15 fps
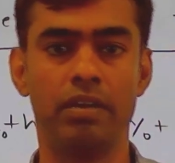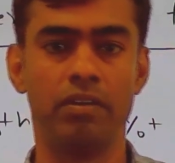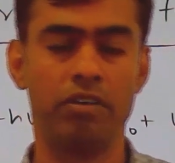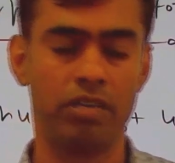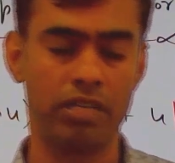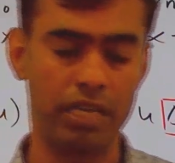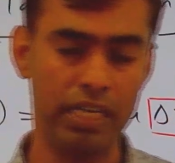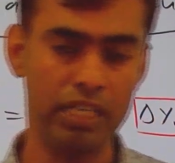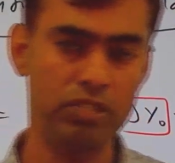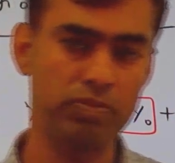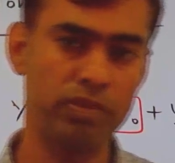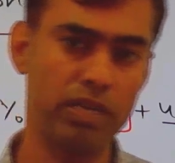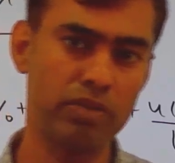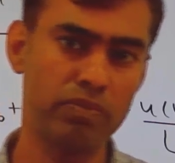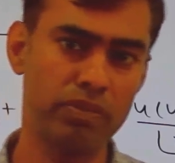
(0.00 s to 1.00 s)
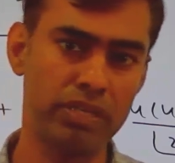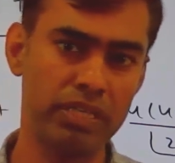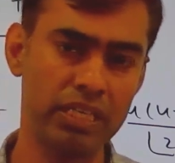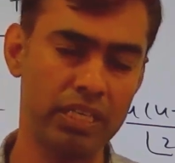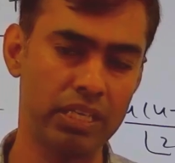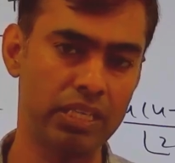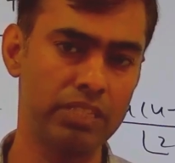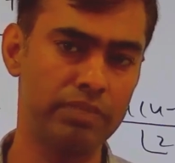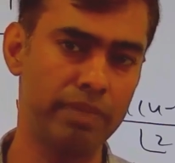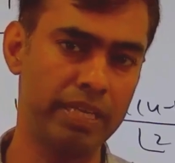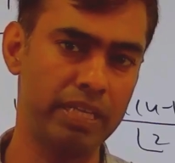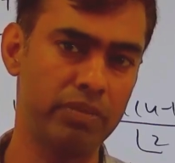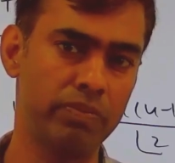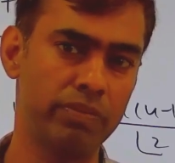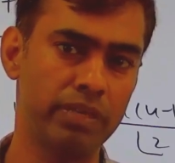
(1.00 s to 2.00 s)
Gauss forward, Gauss
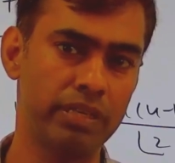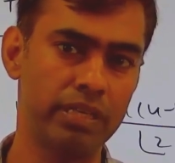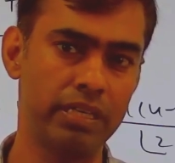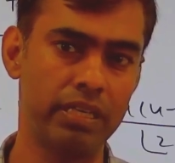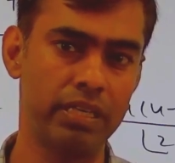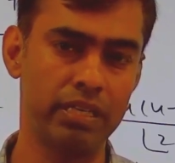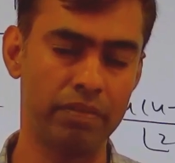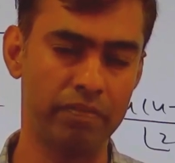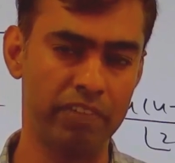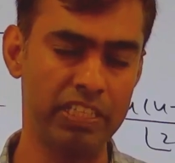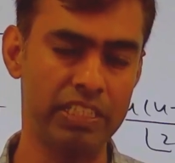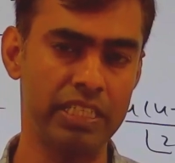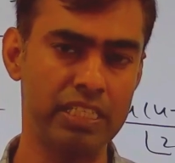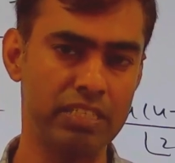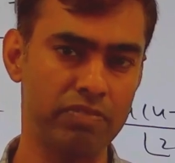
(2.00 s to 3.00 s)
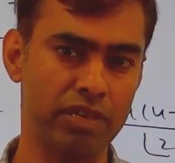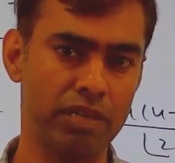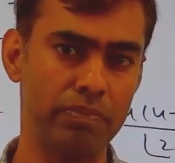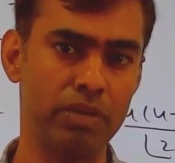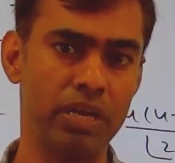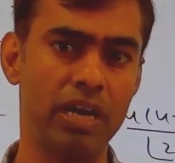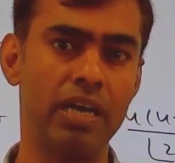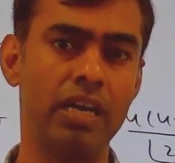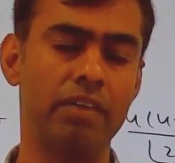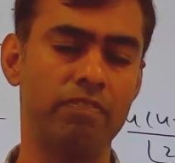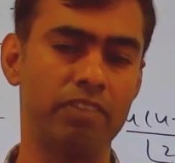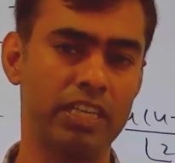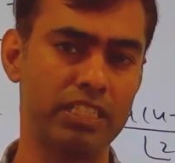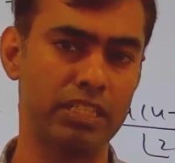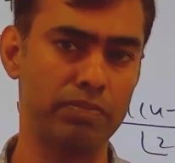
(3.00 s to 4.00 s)
backward, Bessel's formula or
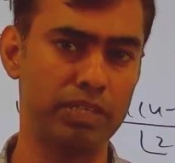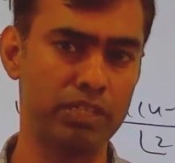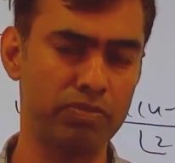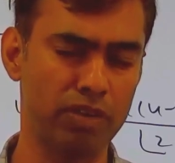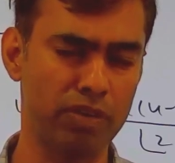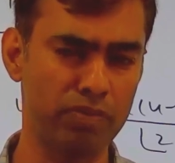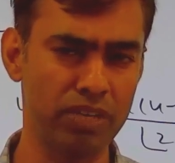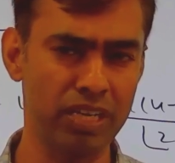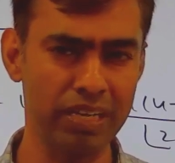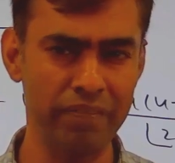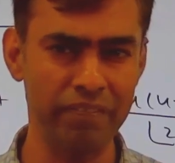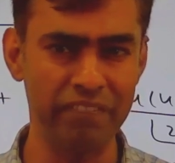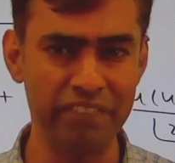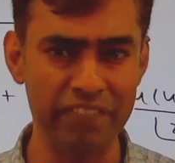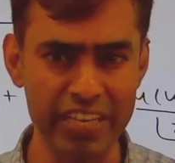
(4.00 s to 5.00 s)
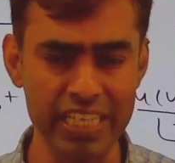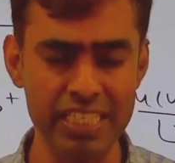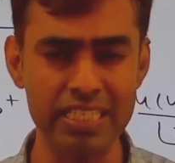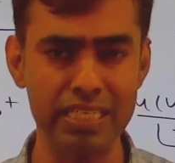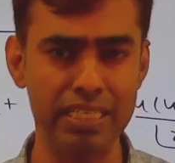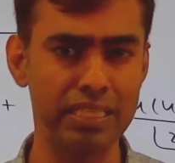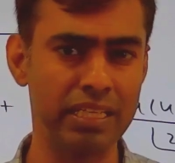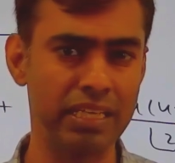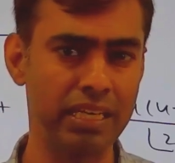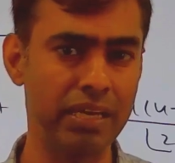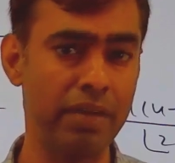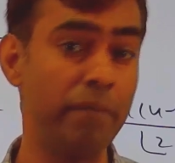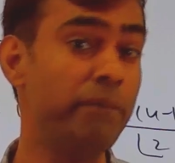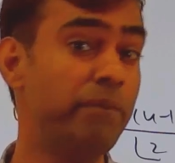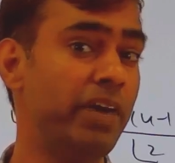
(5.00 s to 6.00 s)
Laplace-Aubert formula based on the
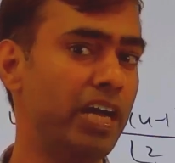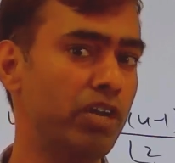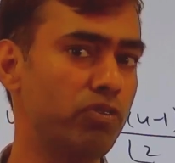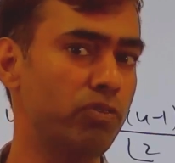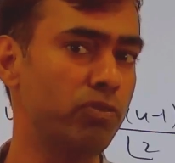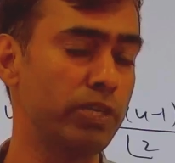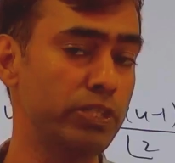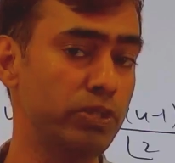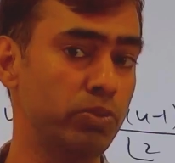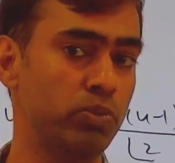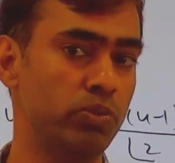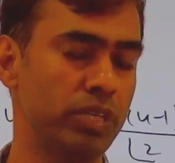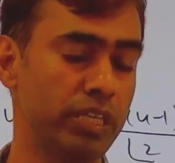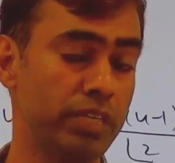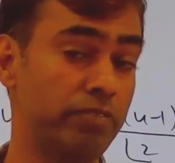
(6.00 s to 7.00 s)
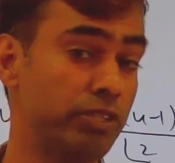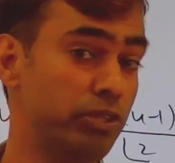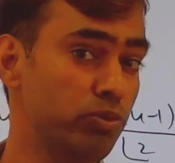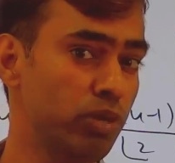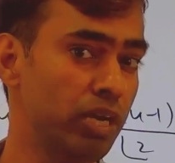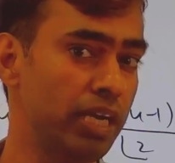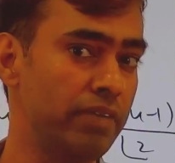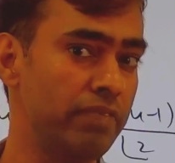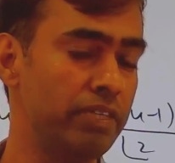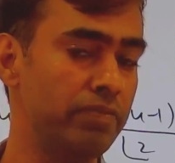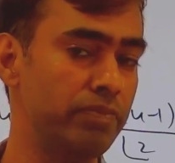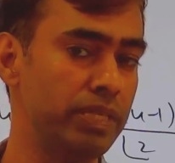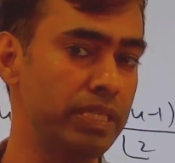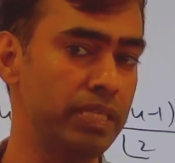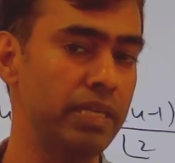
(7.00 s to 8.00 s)
value of a u. If u lie
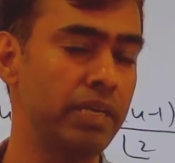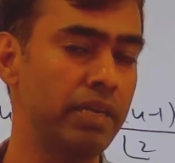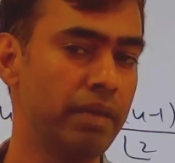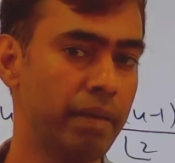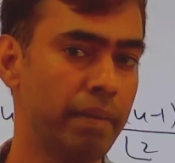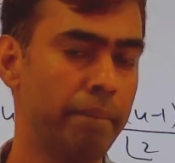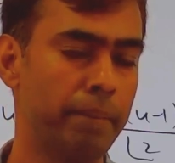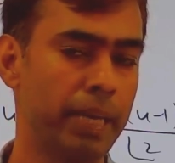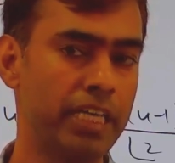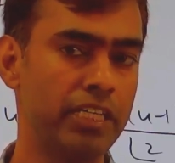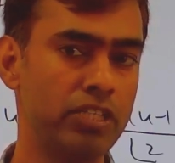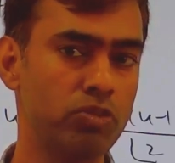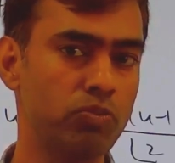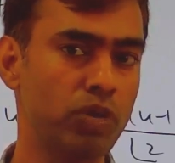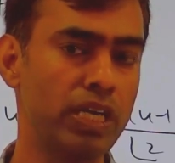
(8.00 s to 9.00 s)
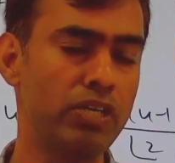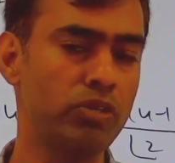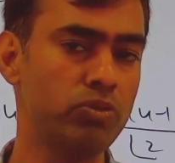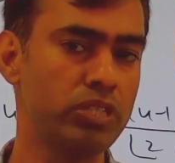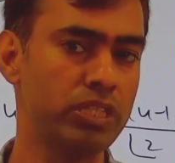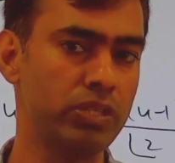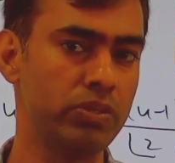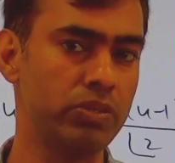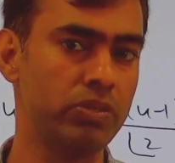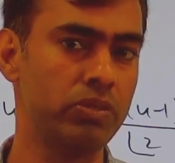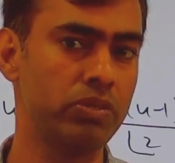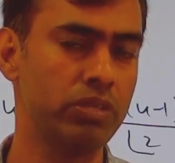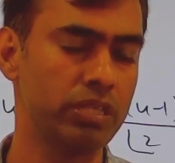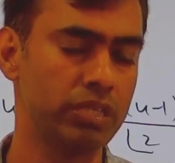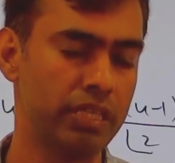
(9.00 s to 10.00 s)
between -1 to 0,
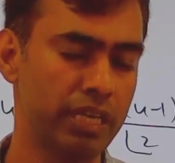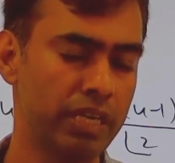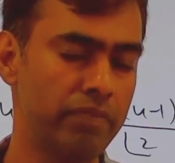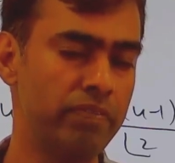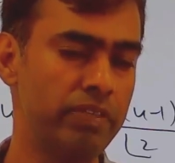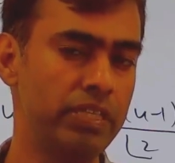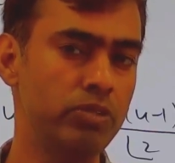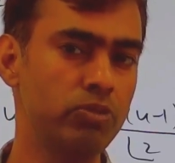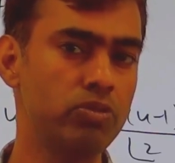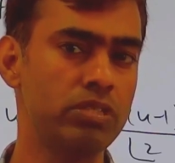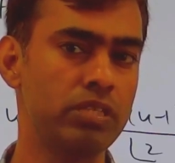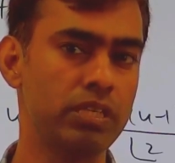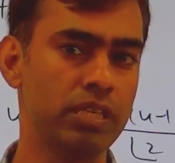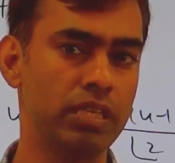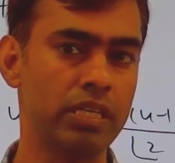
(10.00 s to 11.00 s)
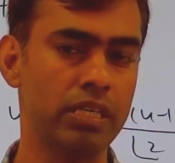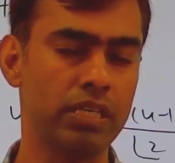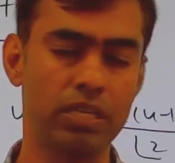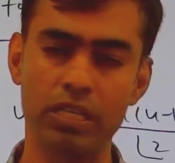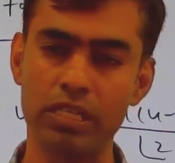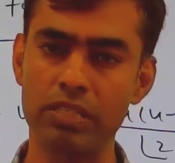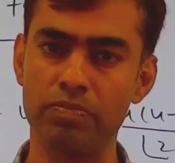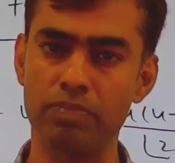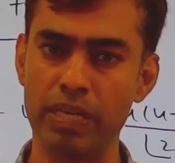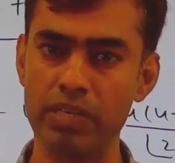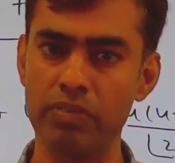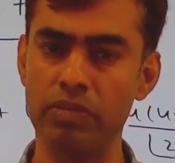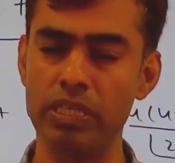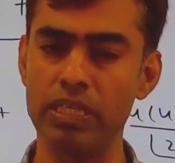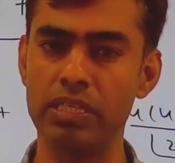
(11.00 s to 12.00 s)
then we use the Gauss
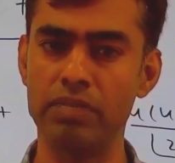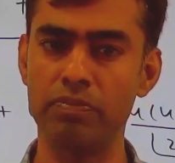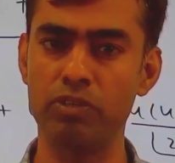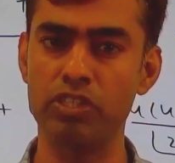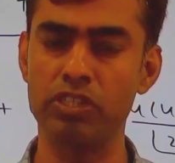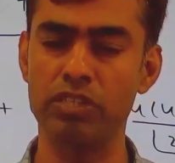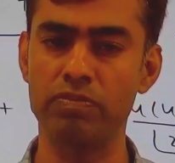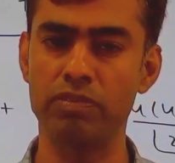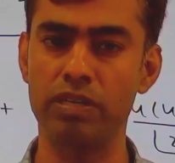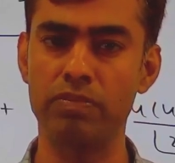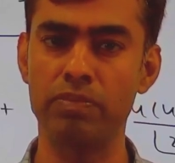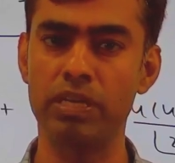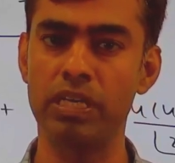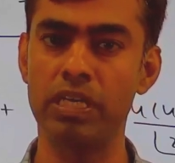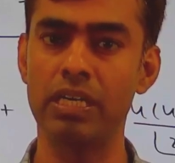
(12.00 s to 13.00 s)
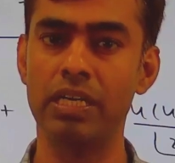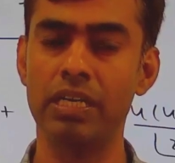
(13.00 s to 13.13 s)
backward interpolation formula.